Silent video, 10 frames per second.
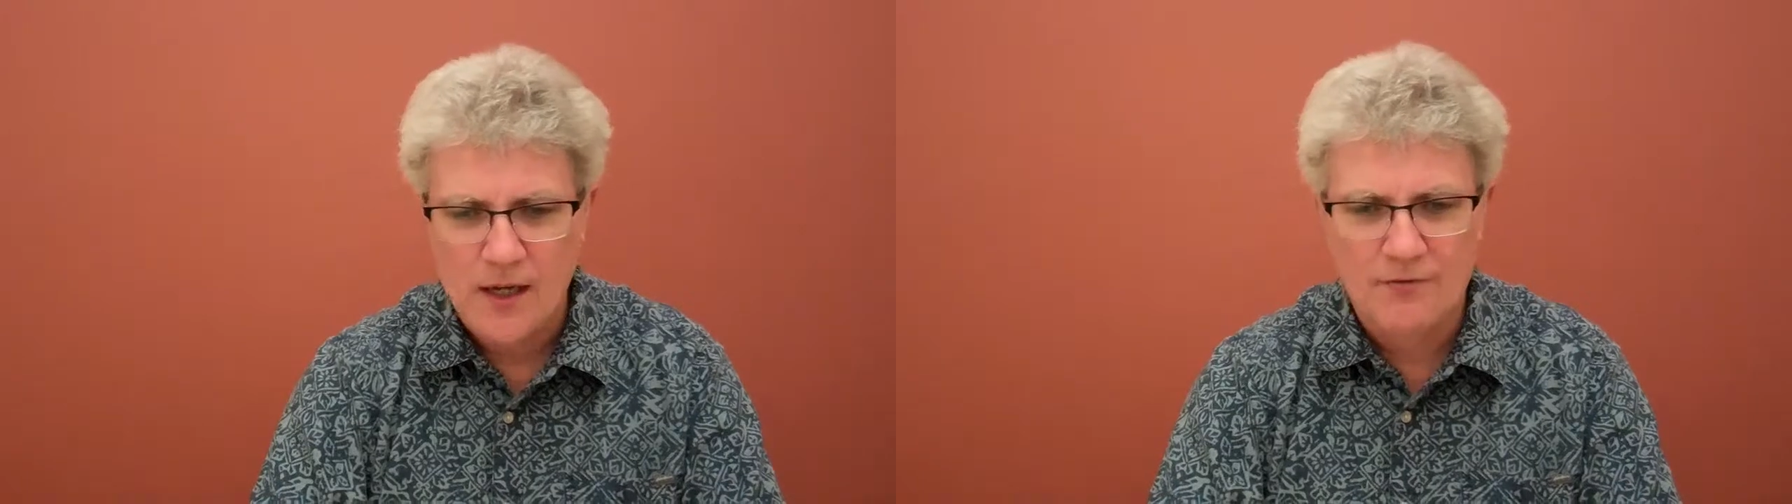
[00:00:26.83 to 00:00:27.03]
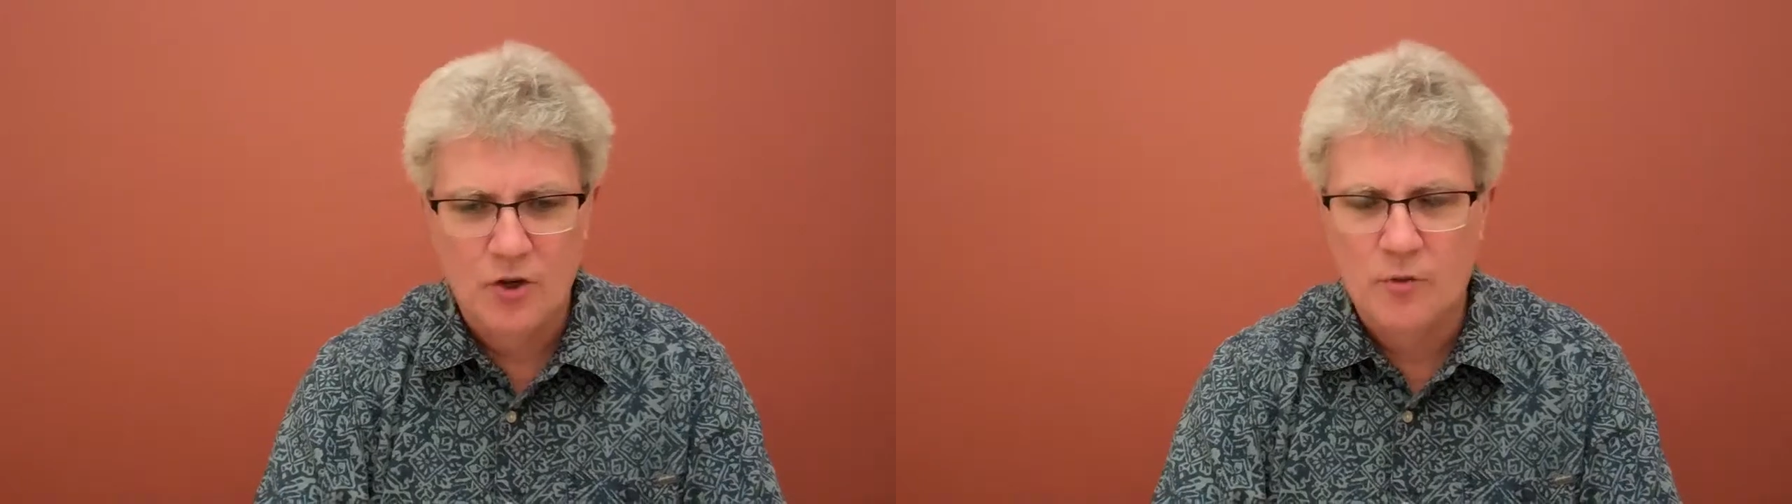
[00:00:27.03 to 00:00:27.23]

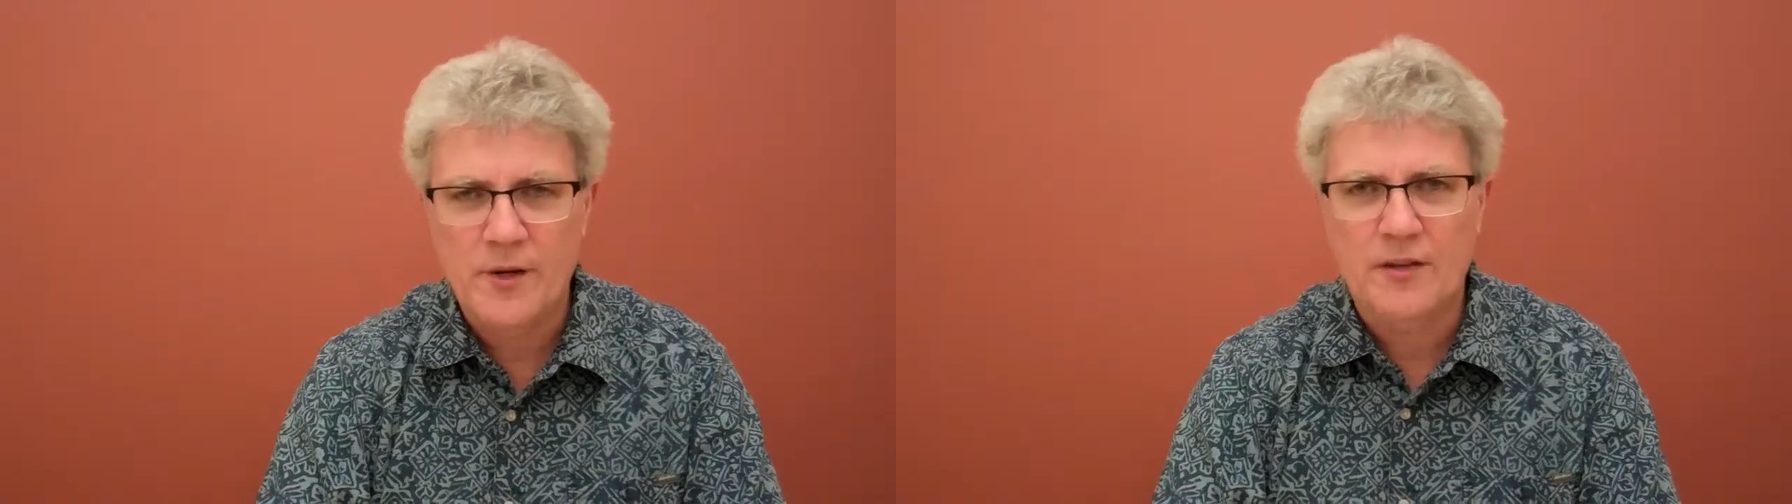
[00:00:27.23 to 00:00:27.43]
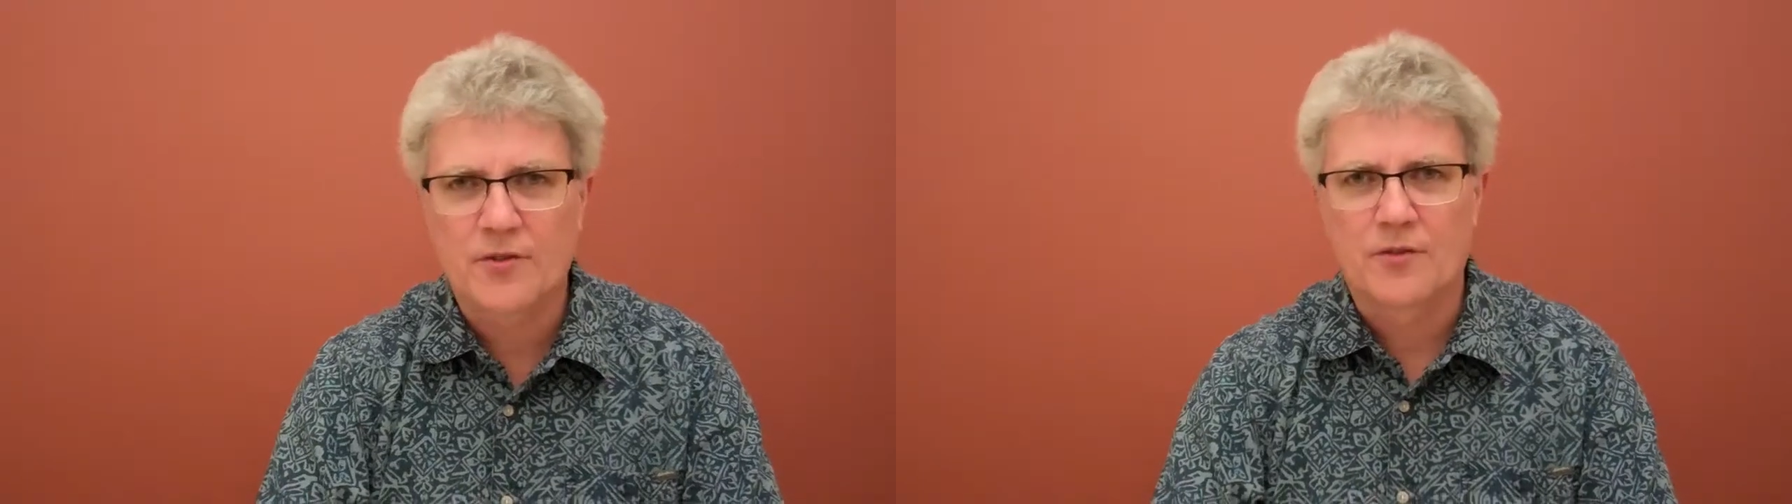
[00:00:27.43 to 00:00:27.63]
if
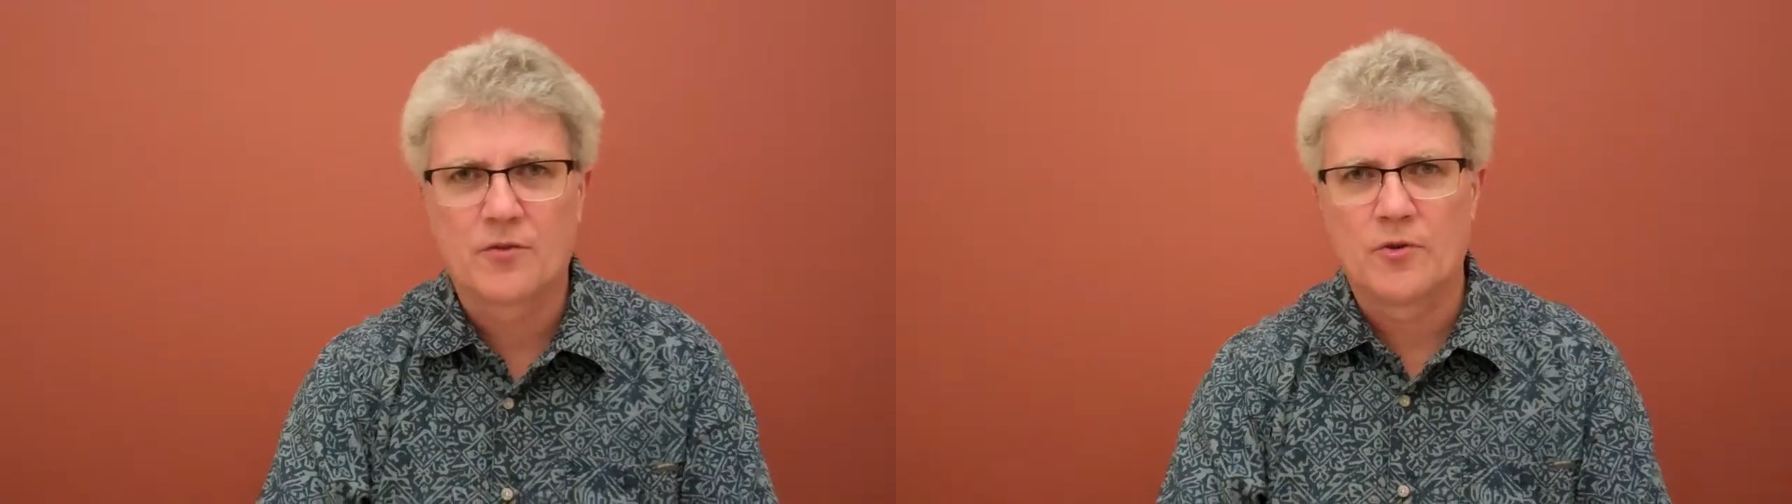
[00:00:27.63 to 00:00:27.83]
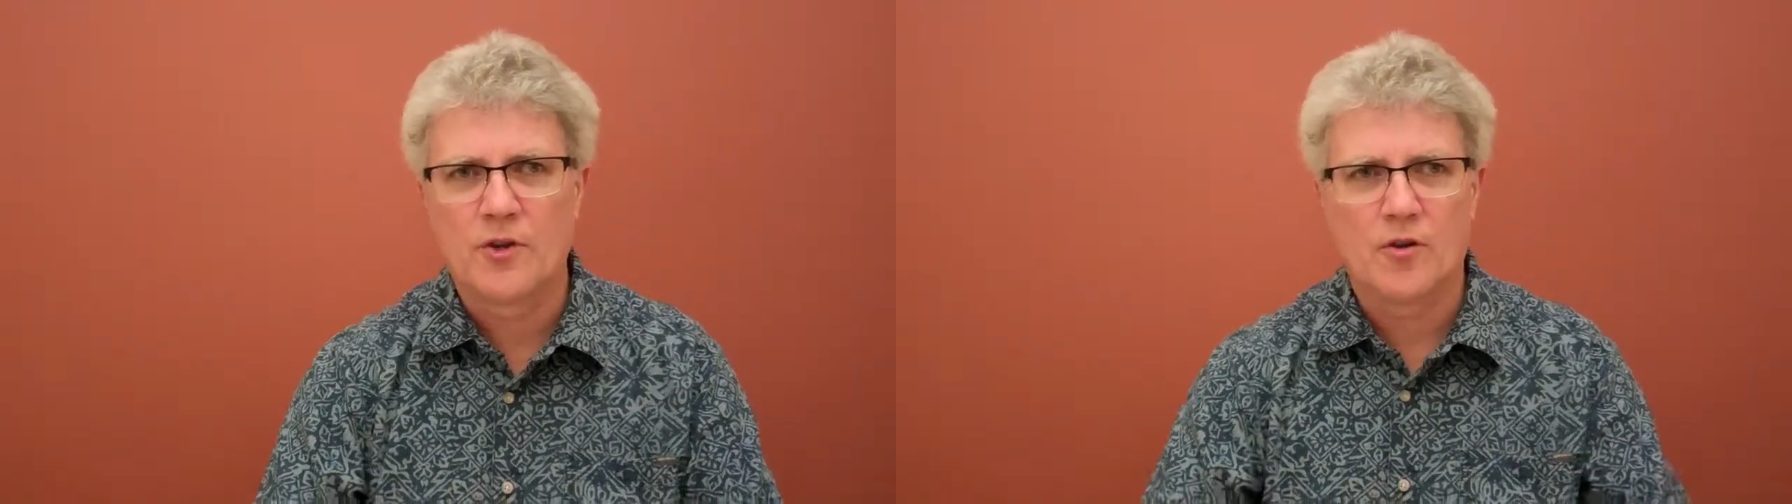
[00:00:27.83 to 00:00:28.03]
nobody has
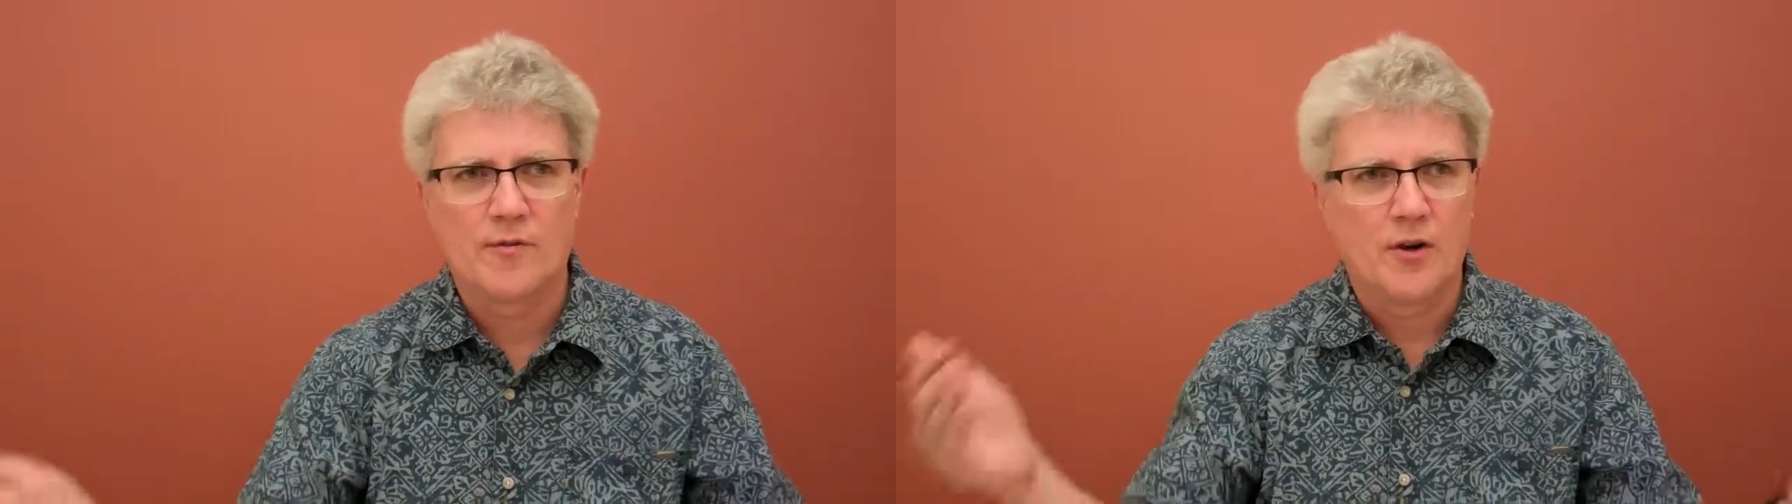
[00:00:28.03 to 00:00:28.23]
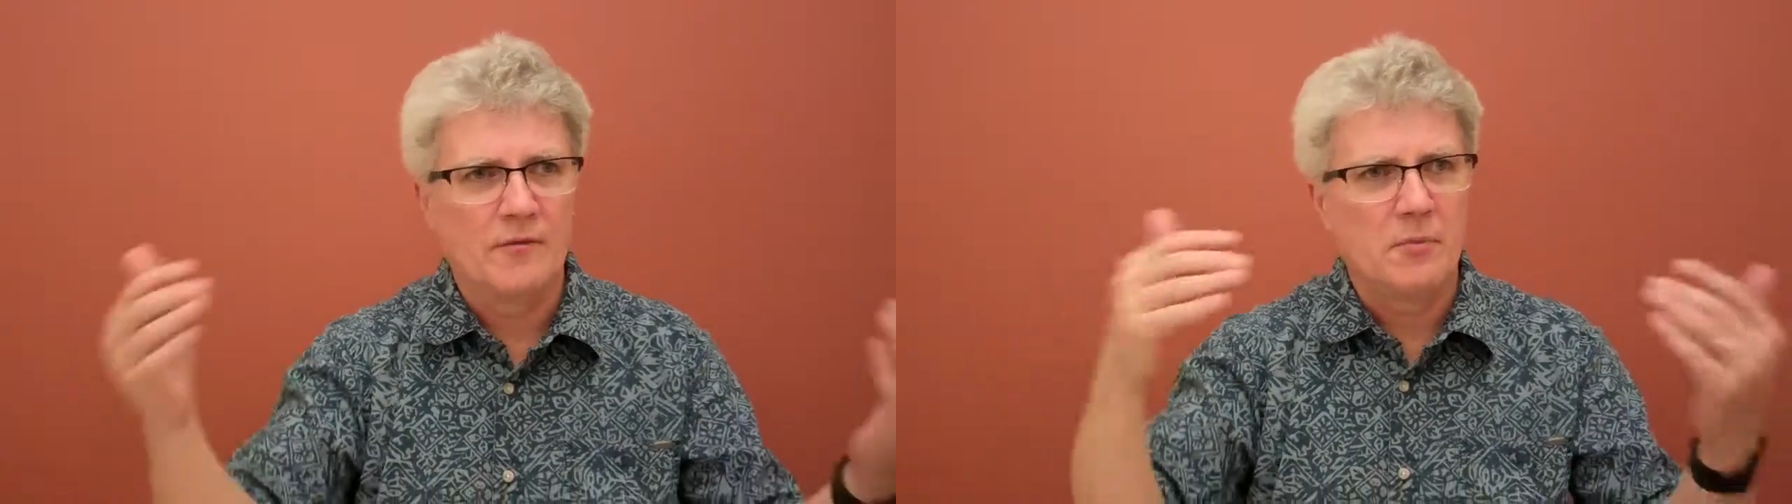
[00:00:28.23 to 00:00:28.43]
authority
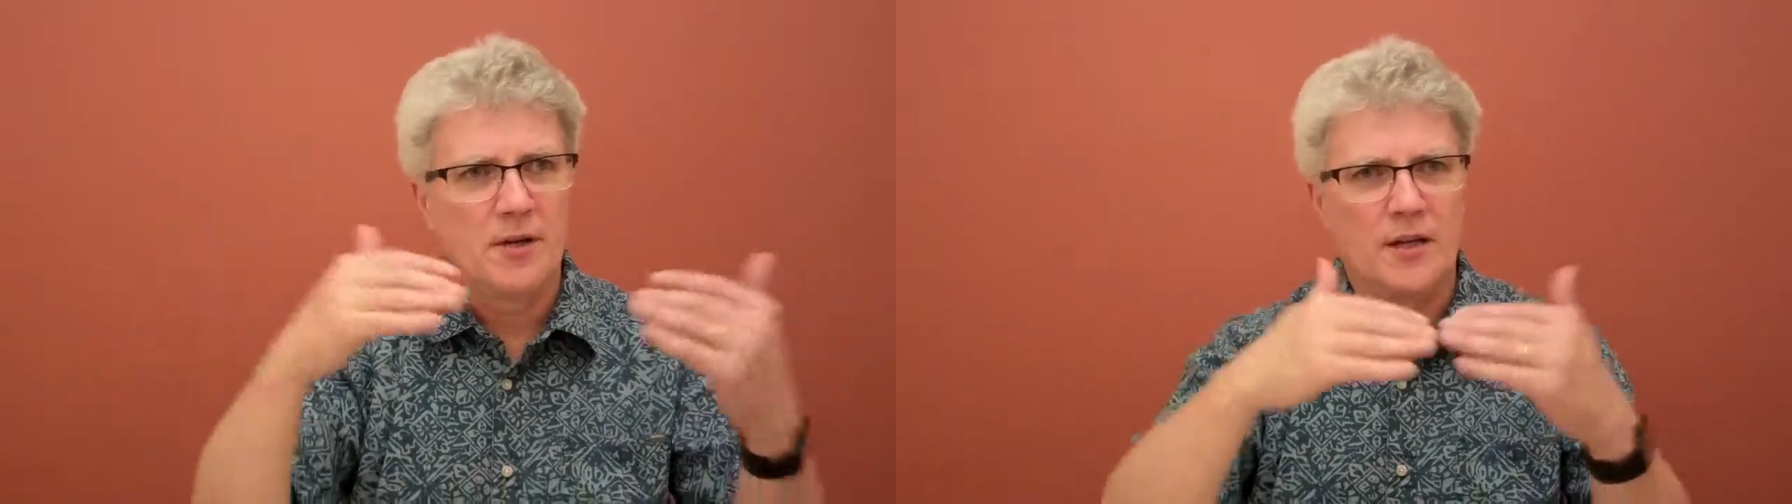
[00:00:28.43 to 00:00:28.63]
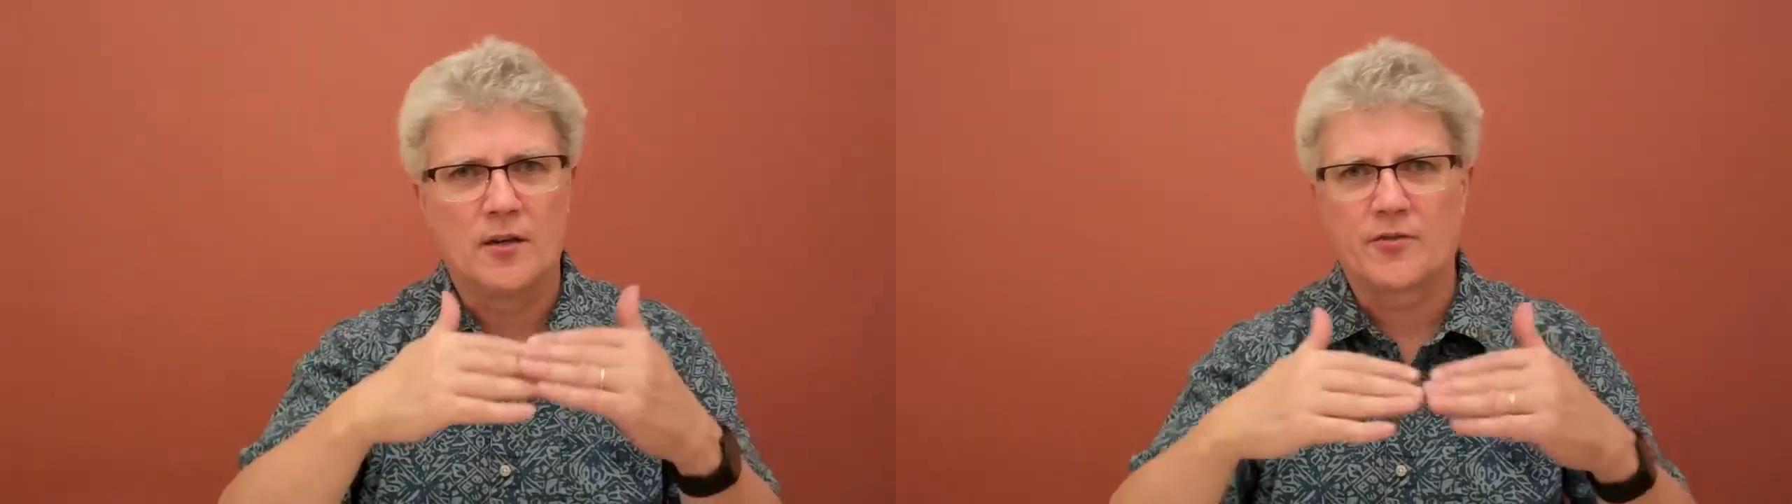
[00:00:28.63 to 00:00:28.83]
over
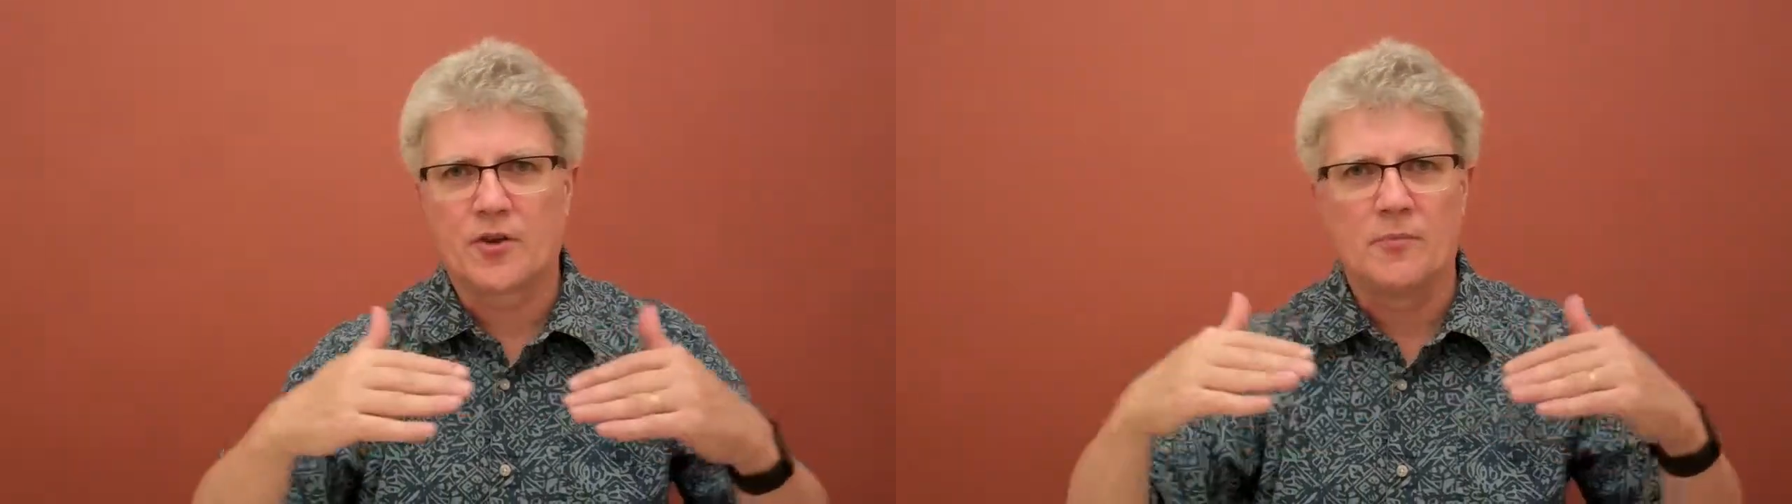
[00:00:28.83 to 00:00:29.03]
everybody else,